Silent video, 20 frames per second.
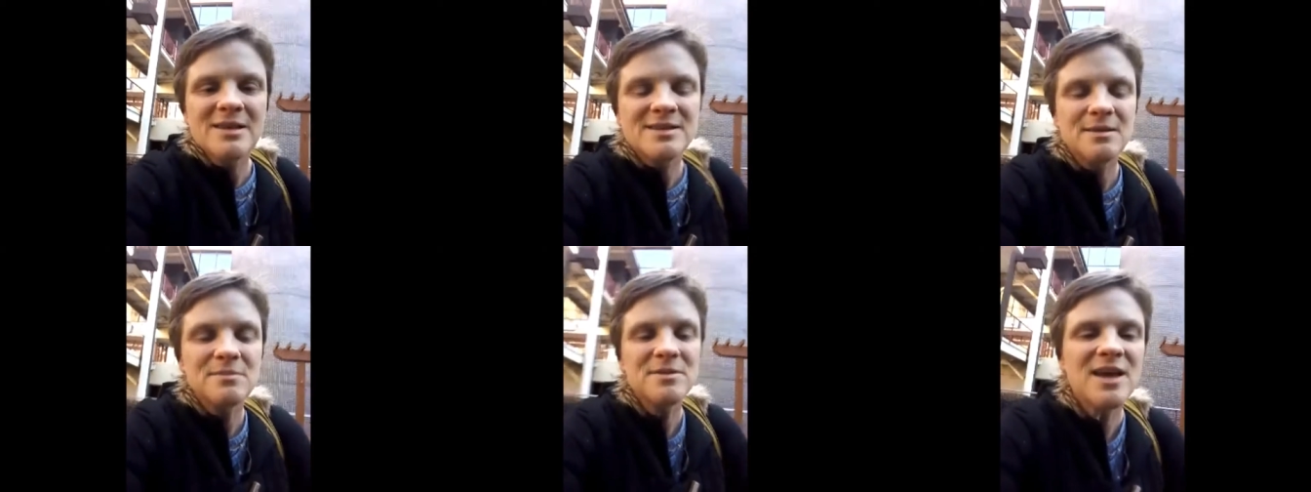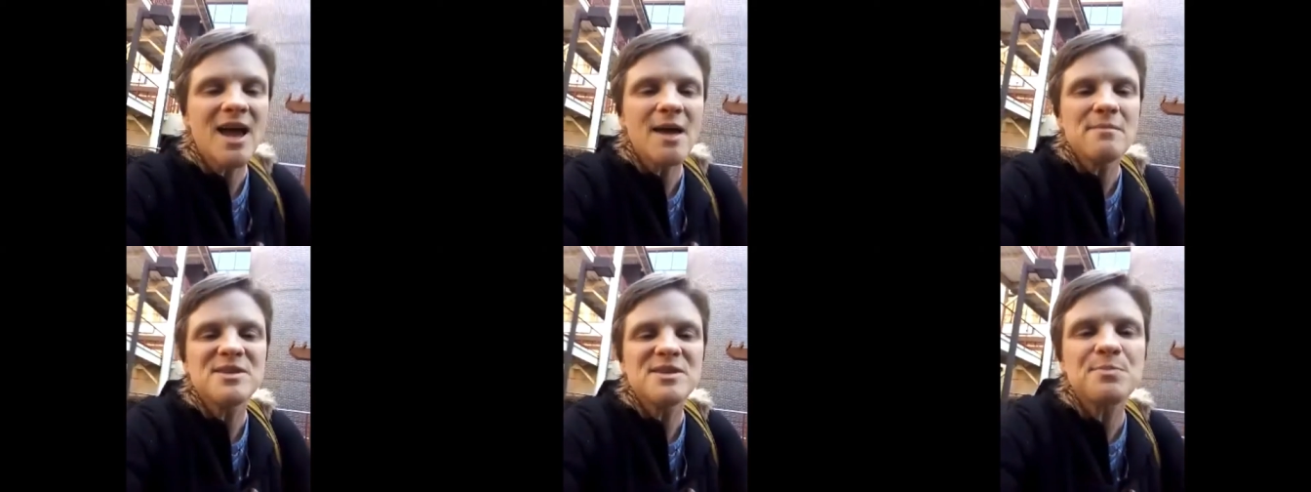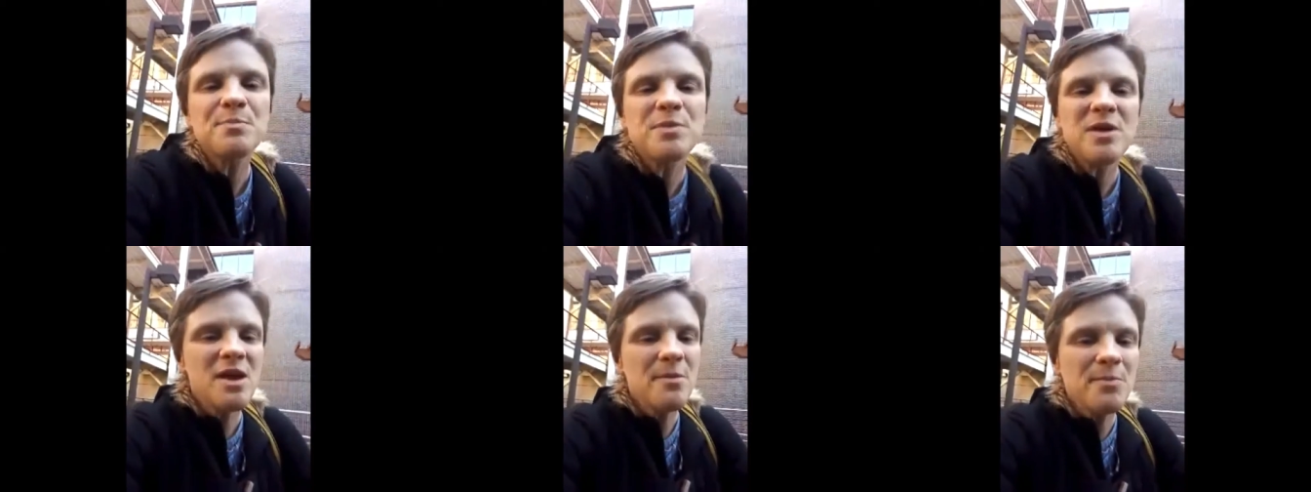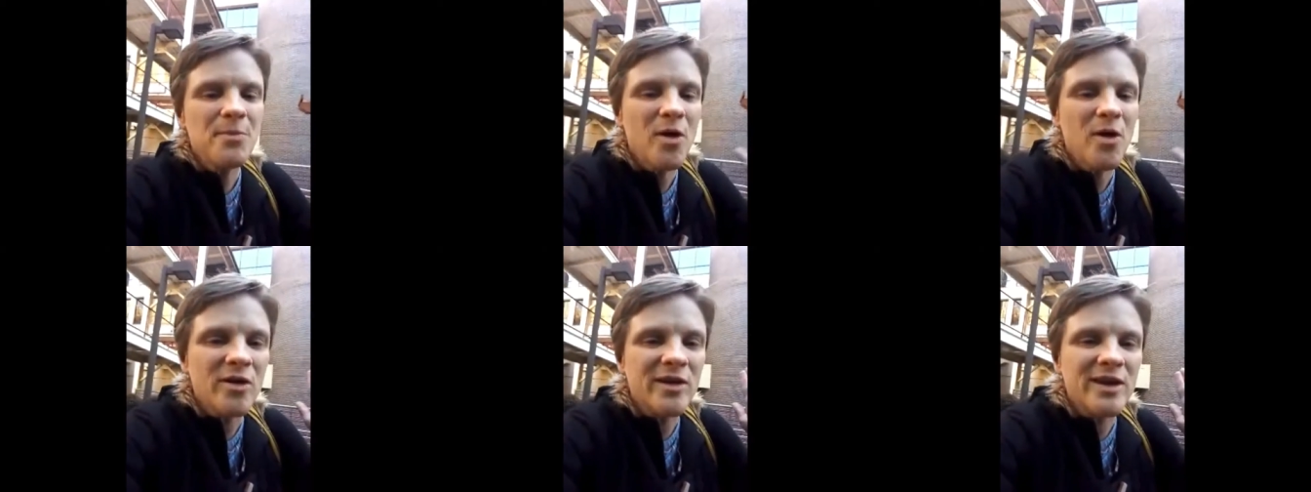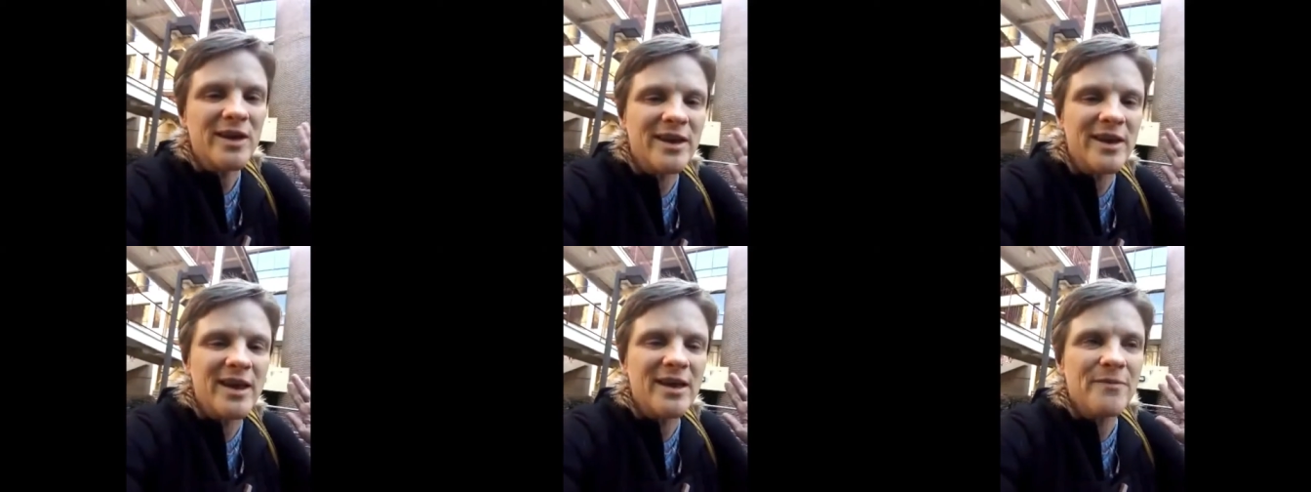sometimes people
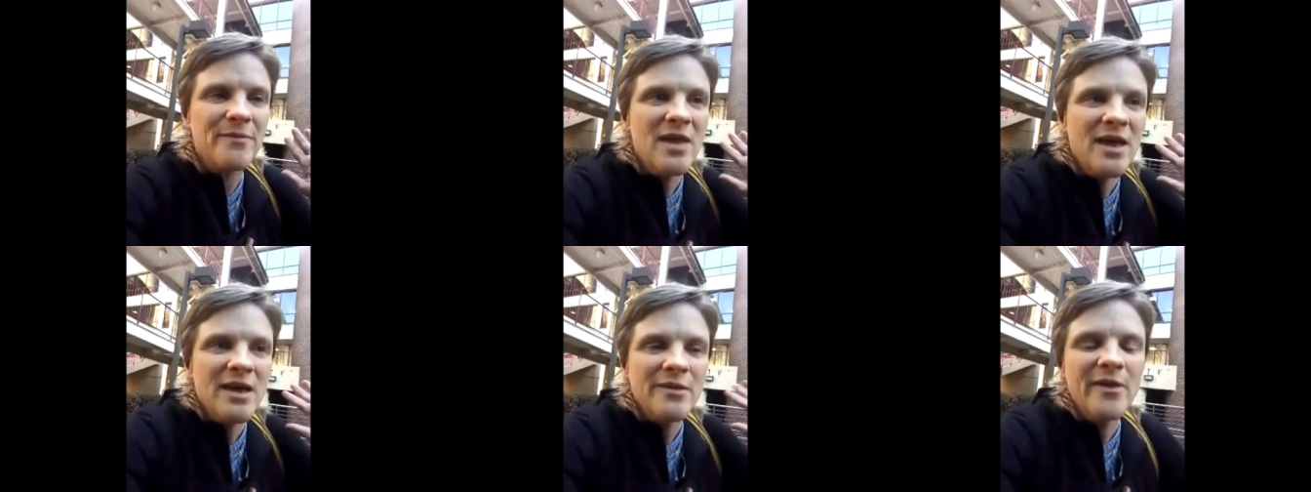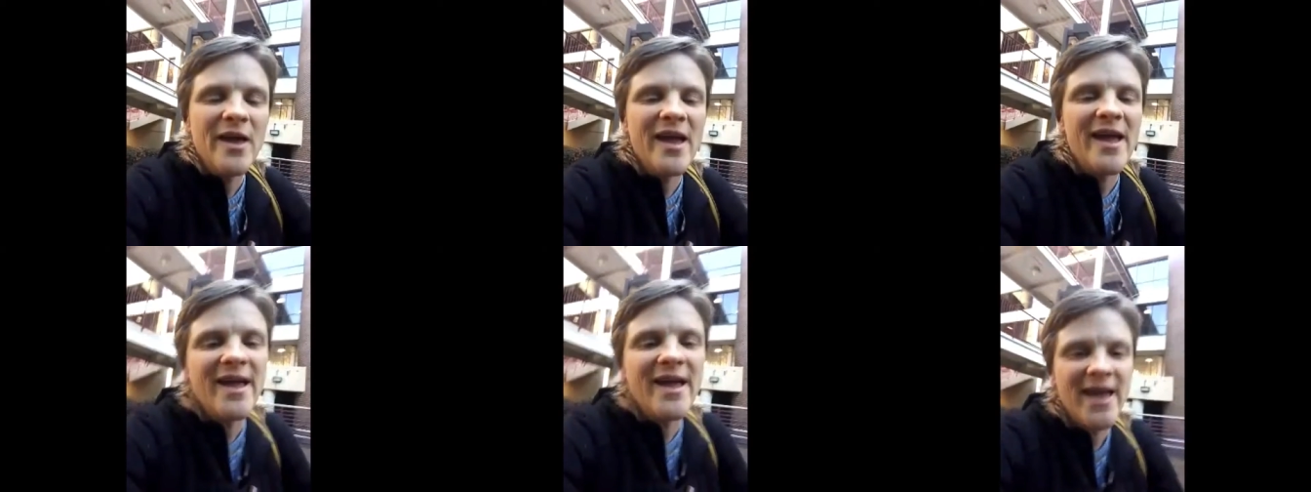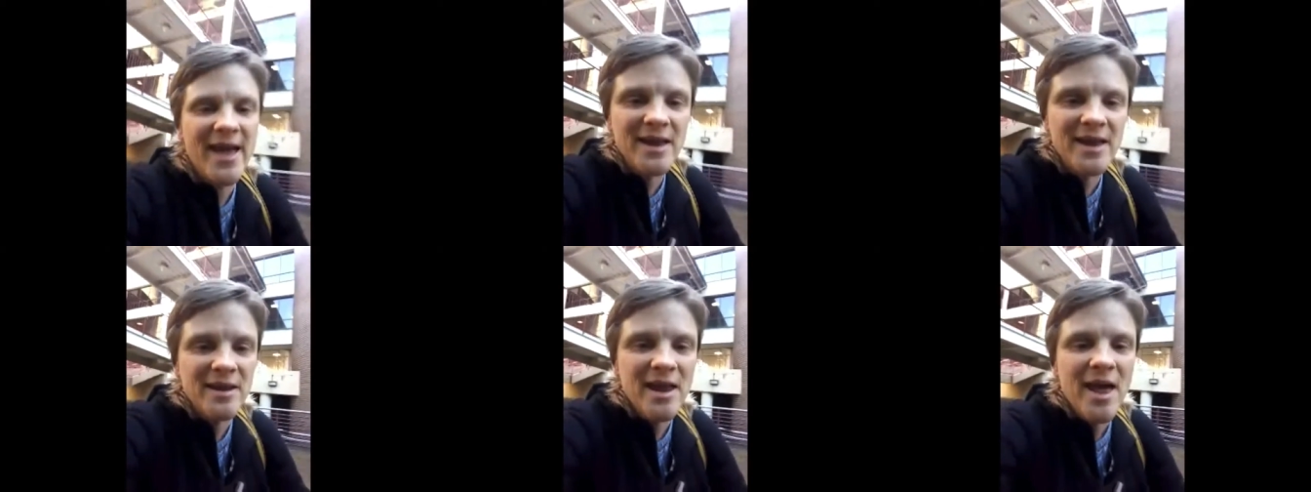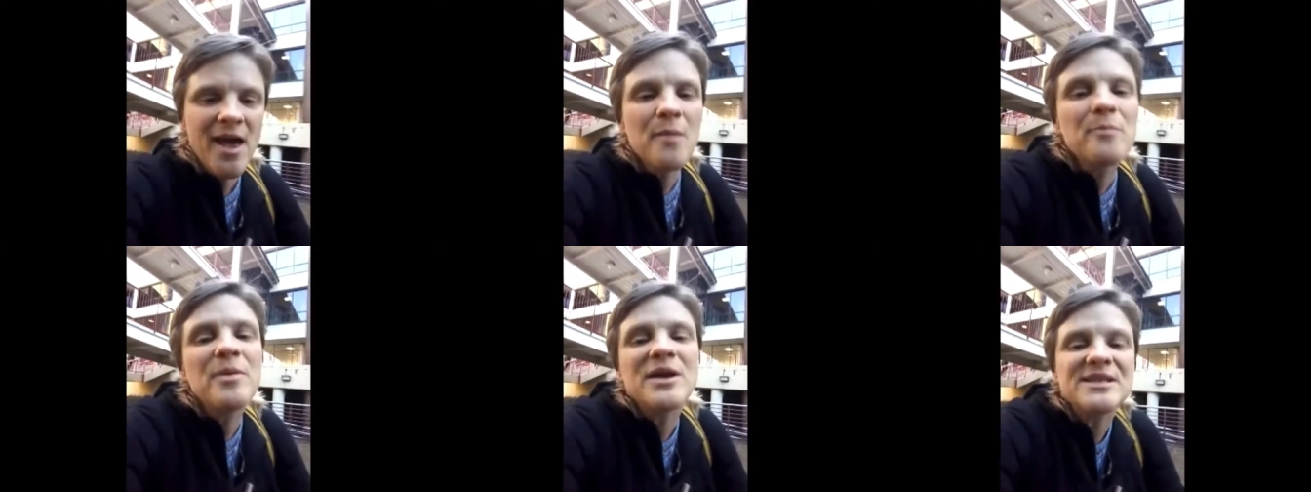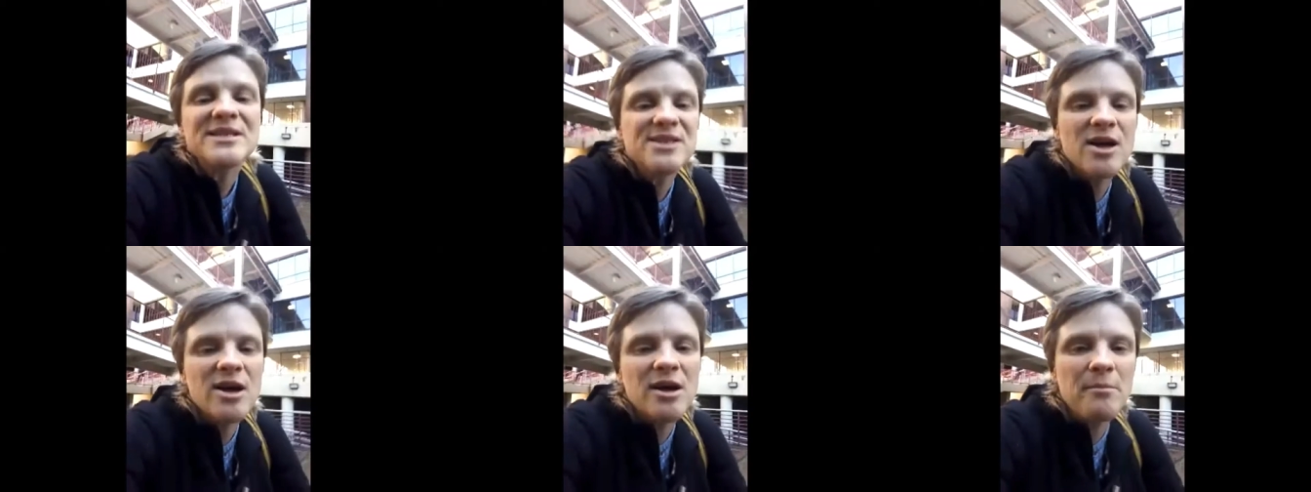can, they hit
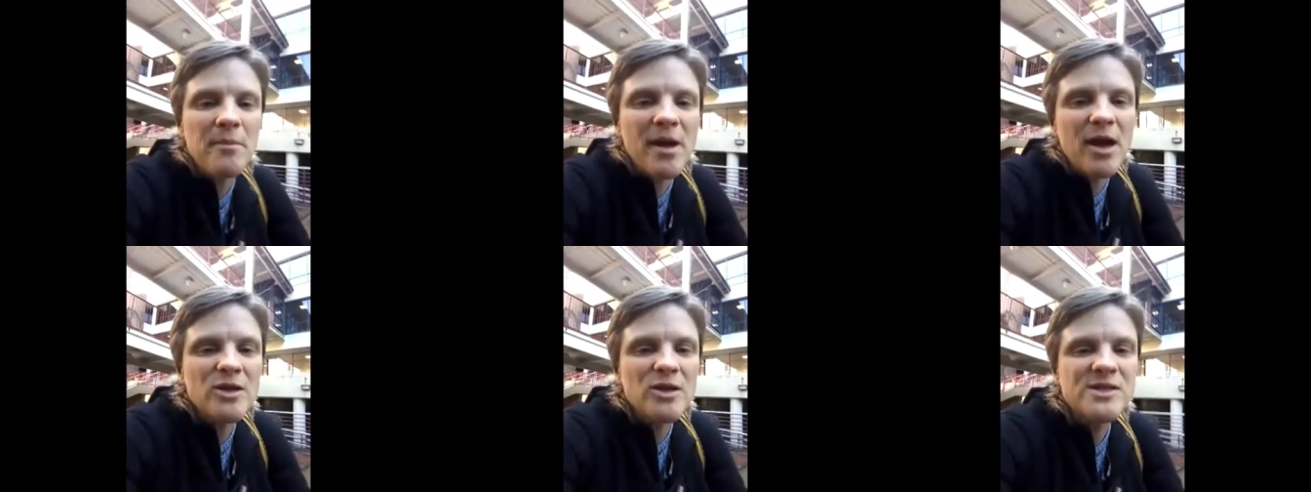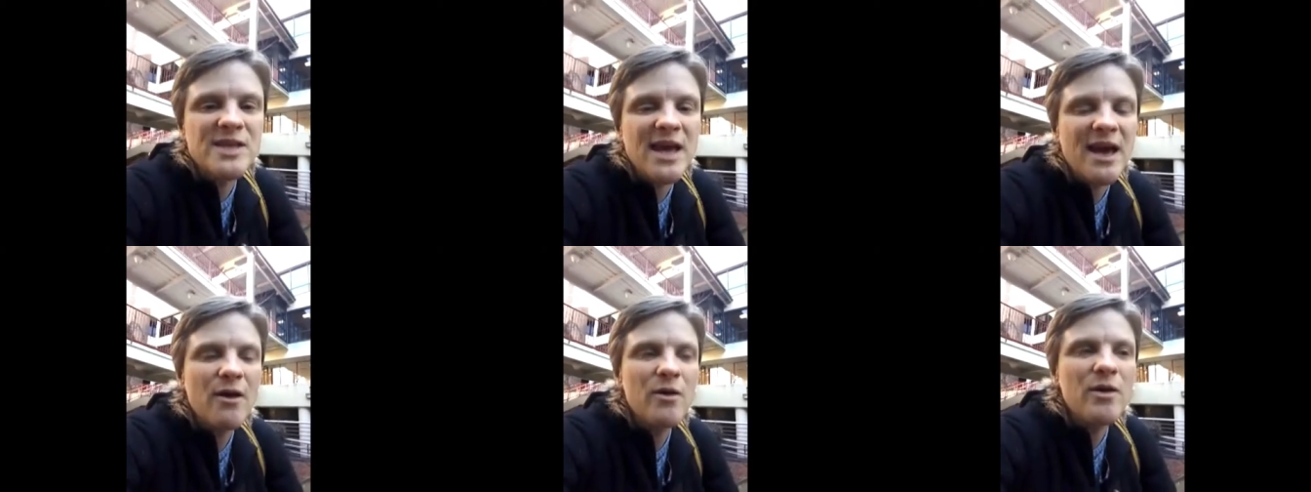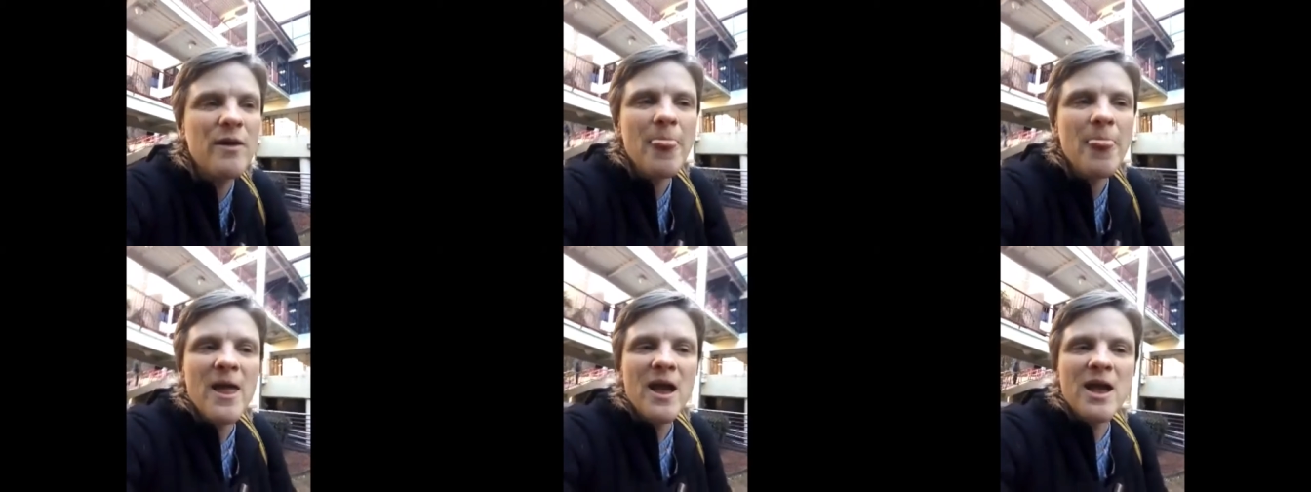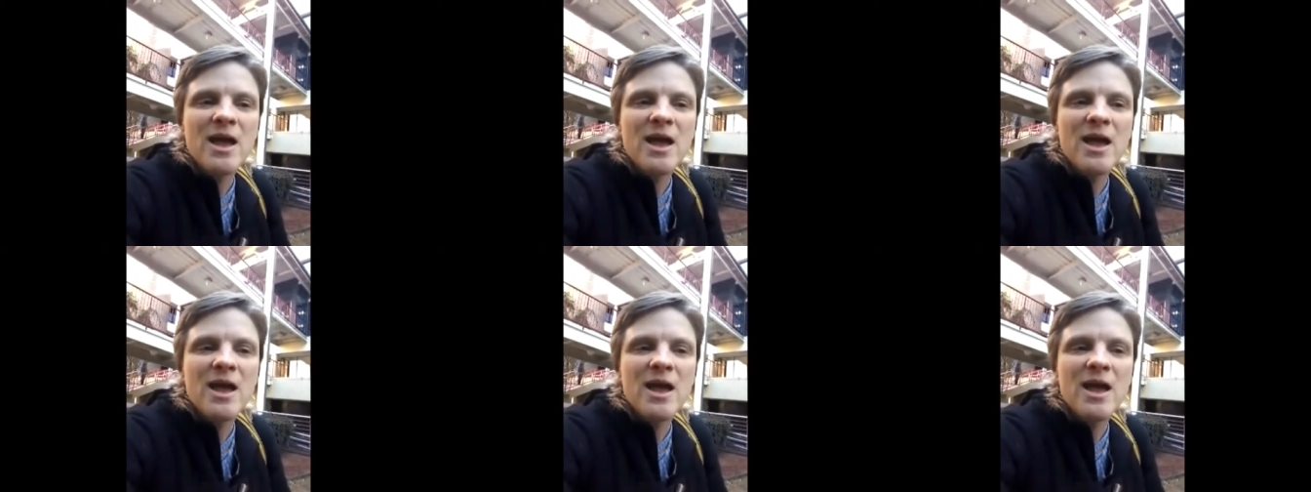based on a meltdown.